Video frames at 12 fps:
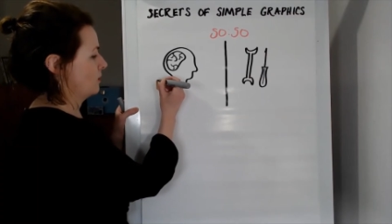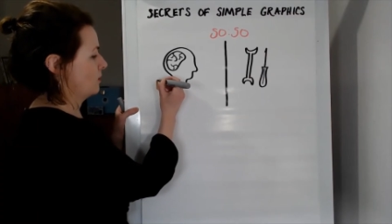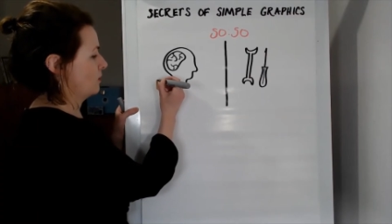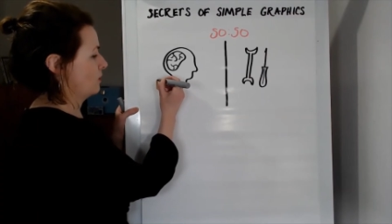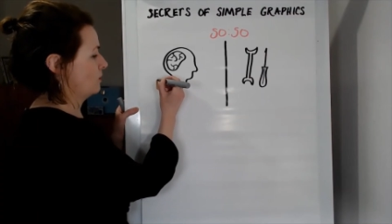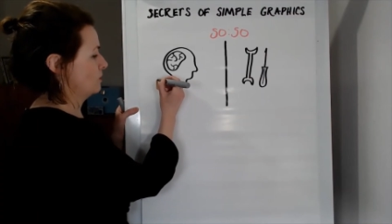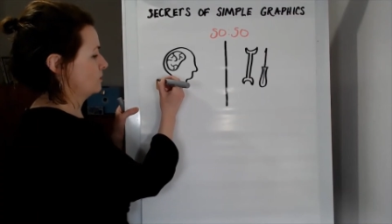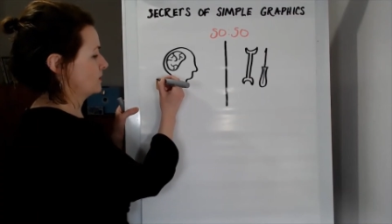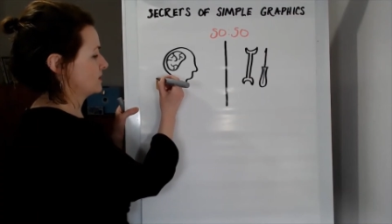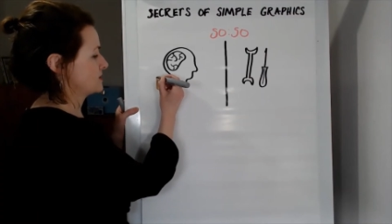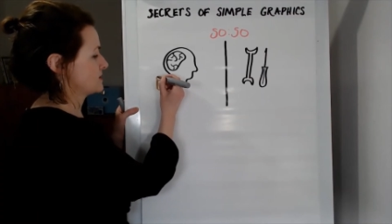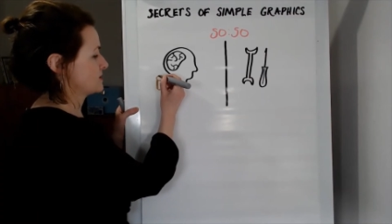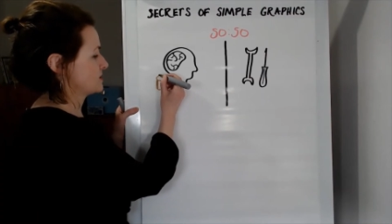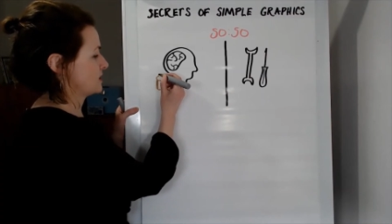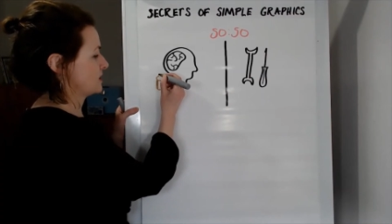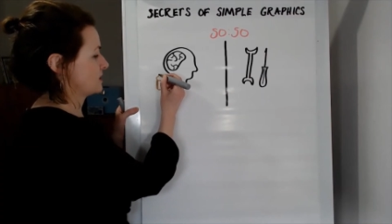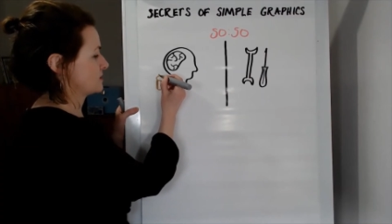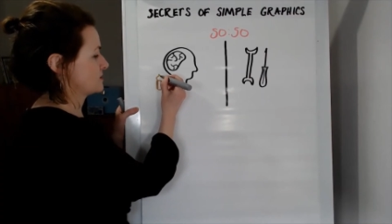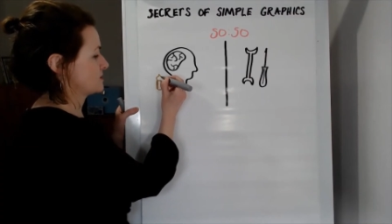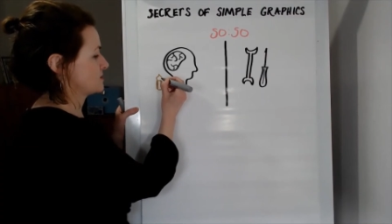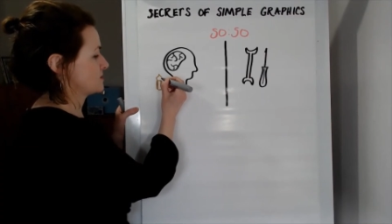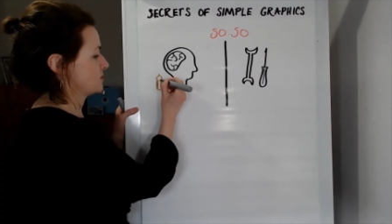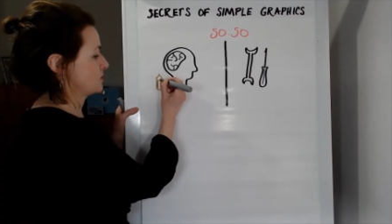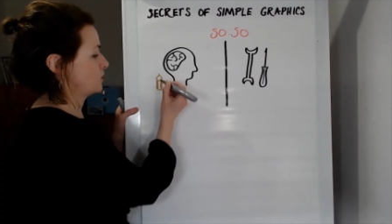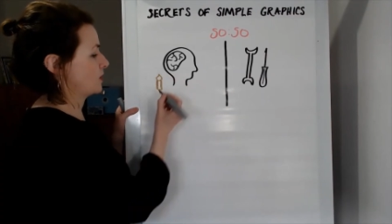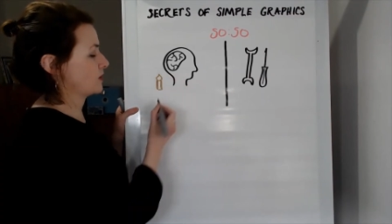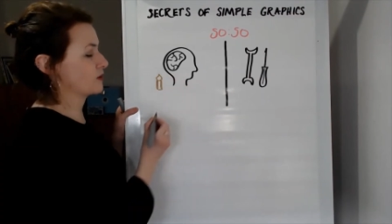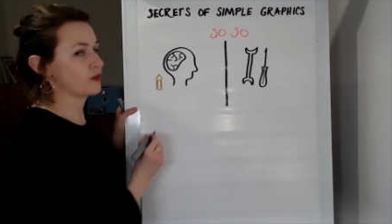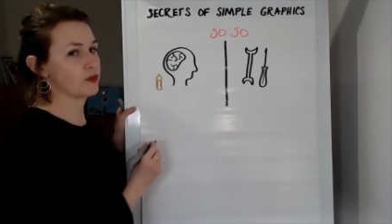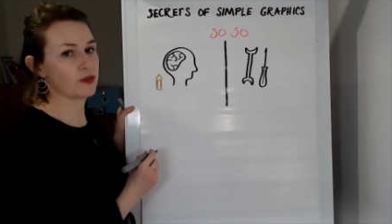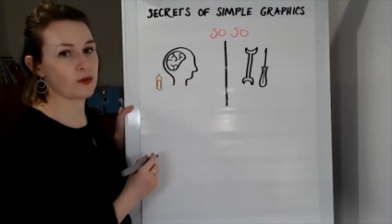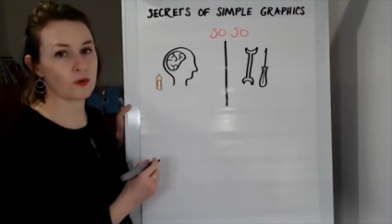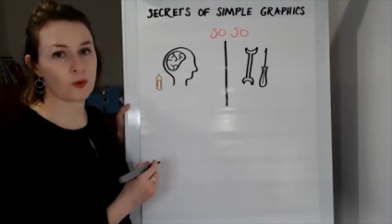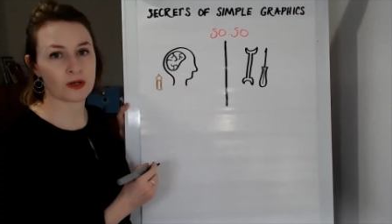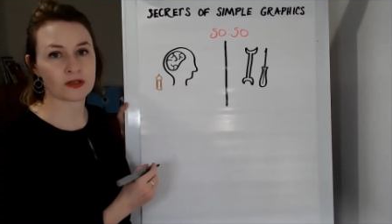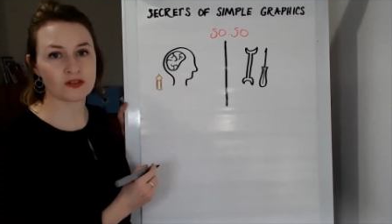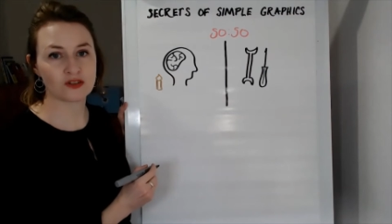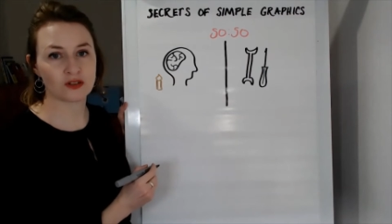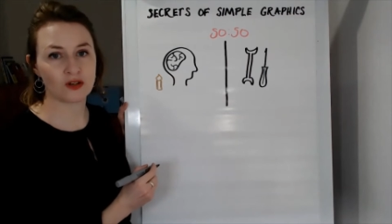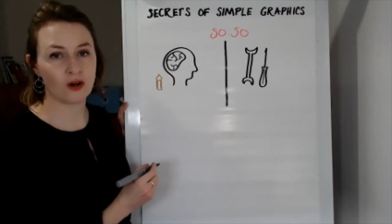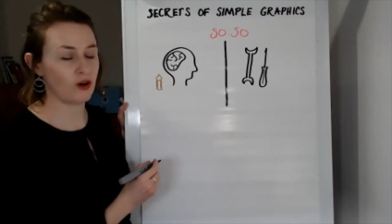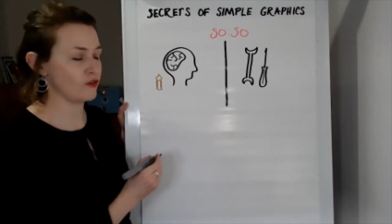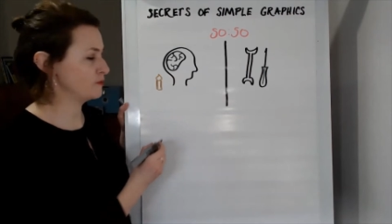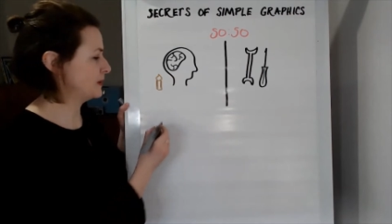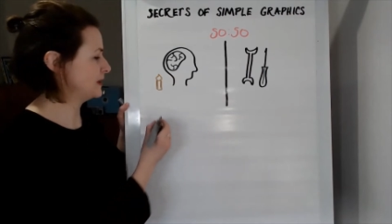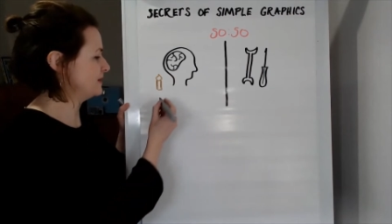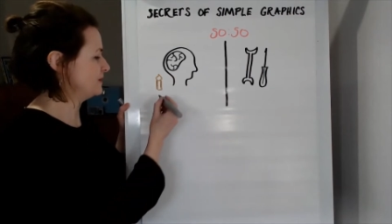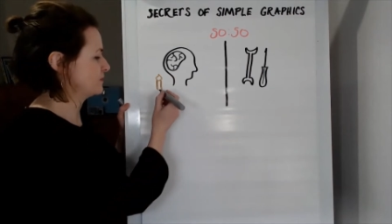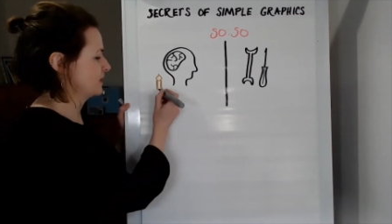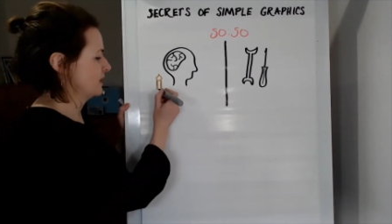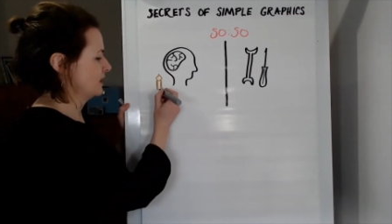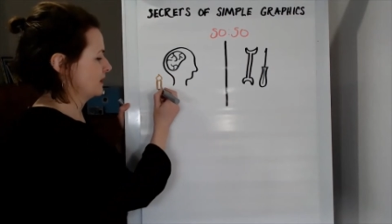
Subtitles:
always starts with the question of belief.